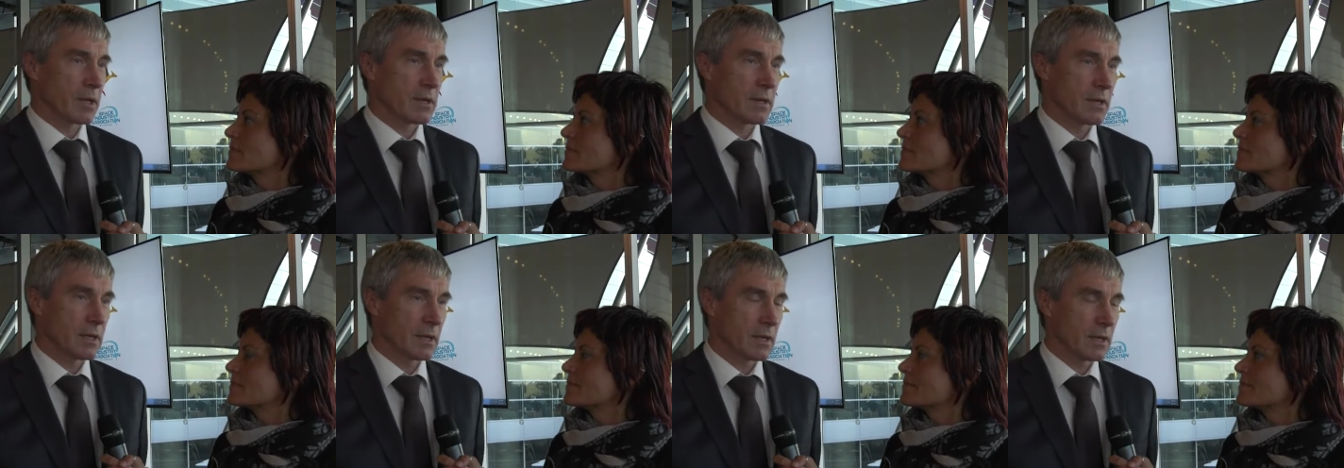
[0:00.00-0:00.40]
Speaker 1: I
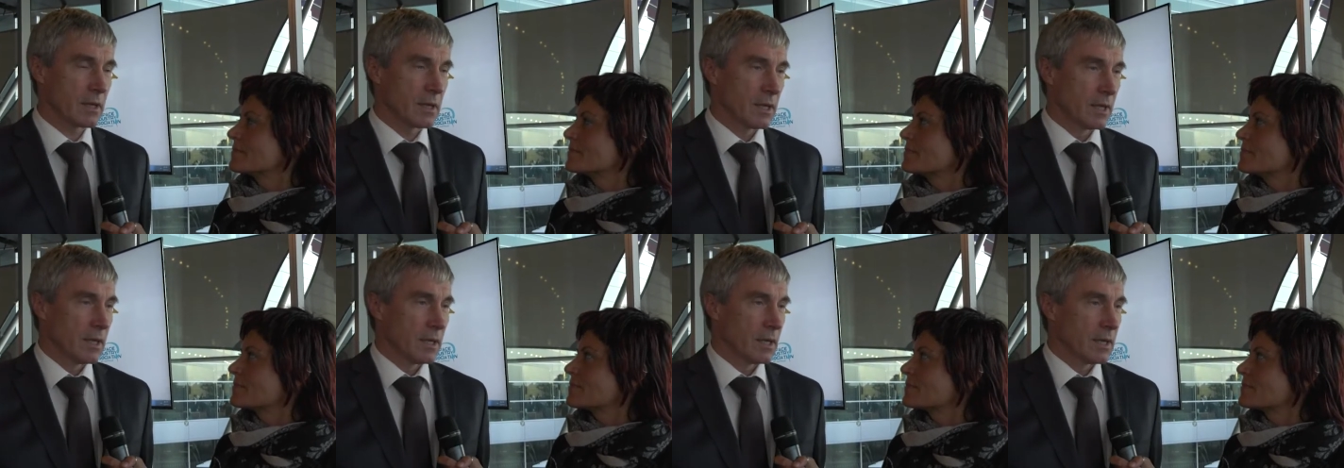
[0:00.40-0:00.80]
think
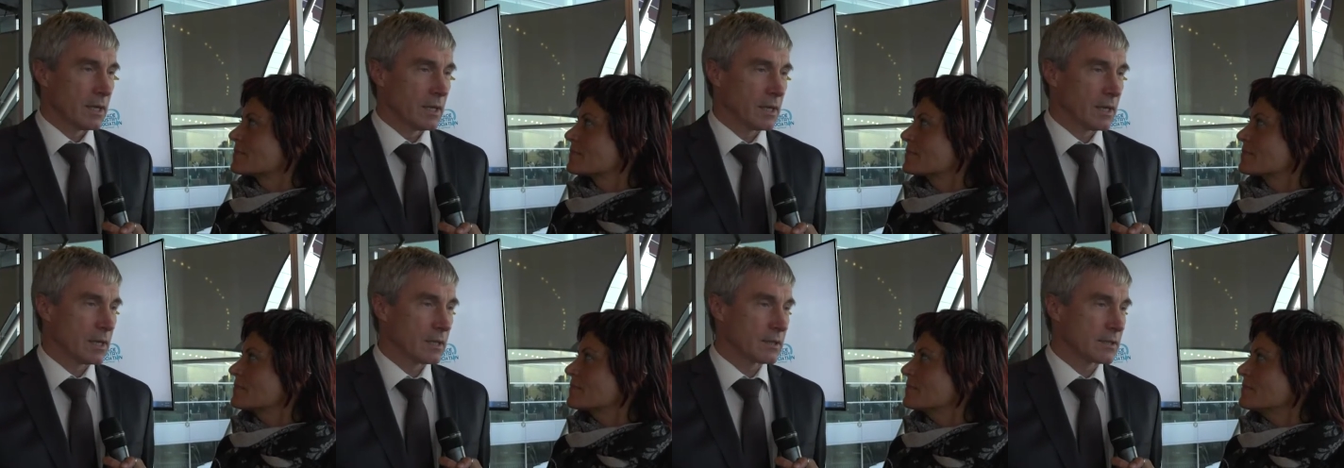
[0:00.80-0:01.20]

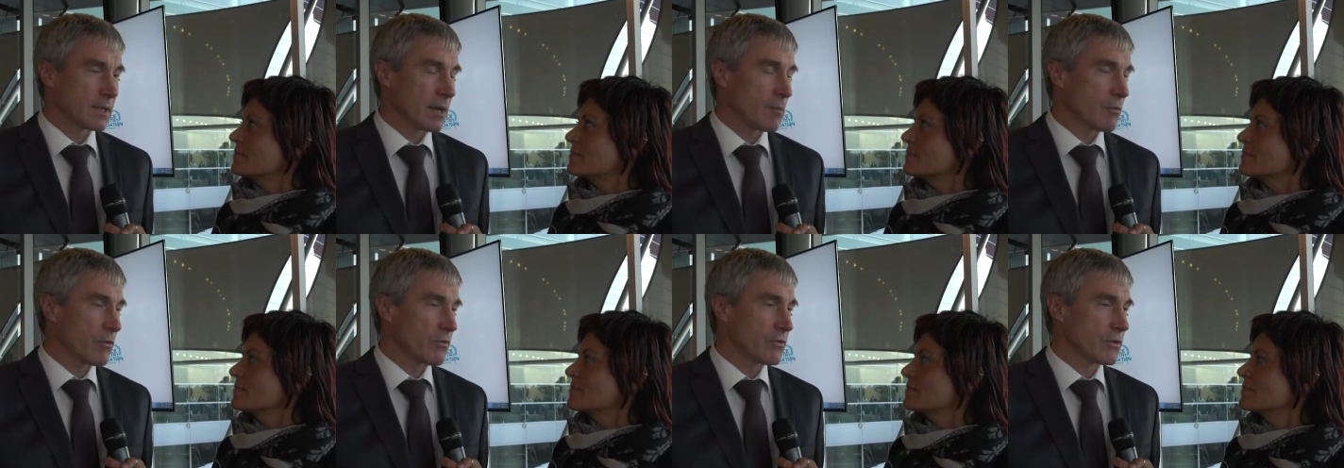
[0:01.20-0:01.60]
uh,
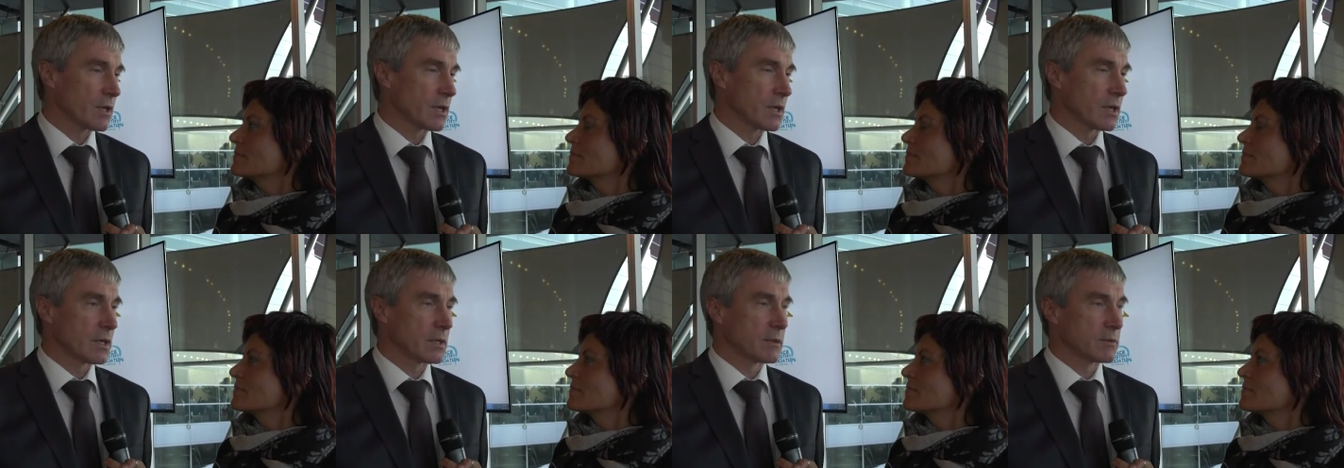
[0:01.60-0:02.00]
some of
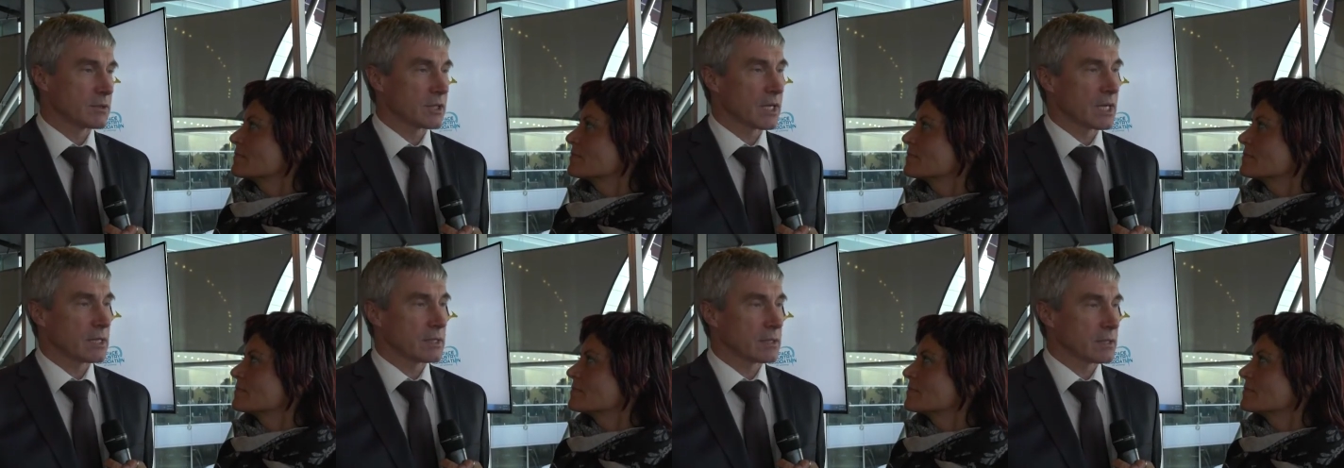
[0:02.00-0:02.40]
the
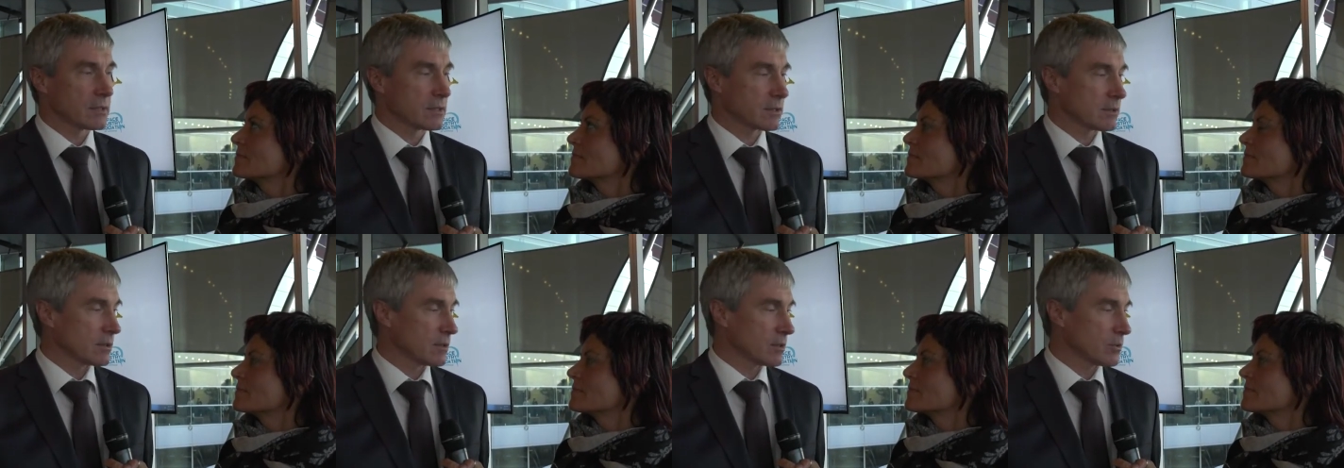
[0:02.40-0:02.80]
scientists uh,